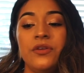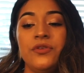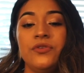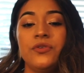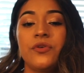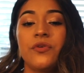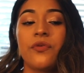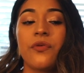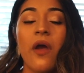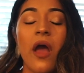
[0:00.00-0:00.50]

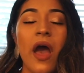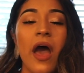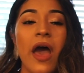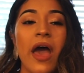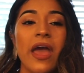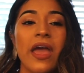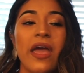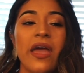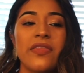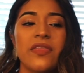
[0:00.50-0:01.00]
you
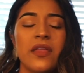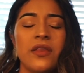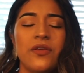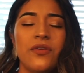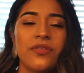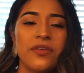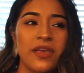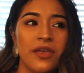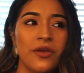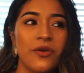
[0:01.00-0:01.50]
cry, and then
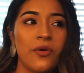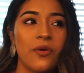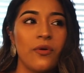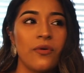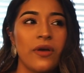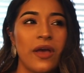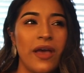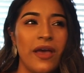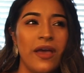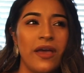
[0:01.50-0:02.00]
you think you're
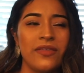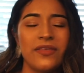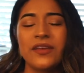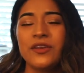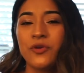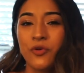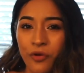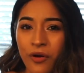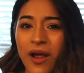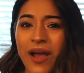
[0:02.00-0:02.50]
okay, and then
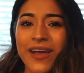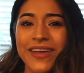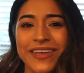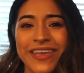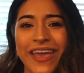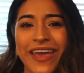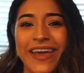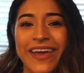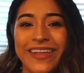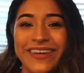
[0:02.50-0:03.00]
you cry
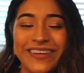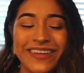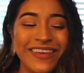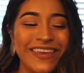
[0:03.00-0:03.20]
again,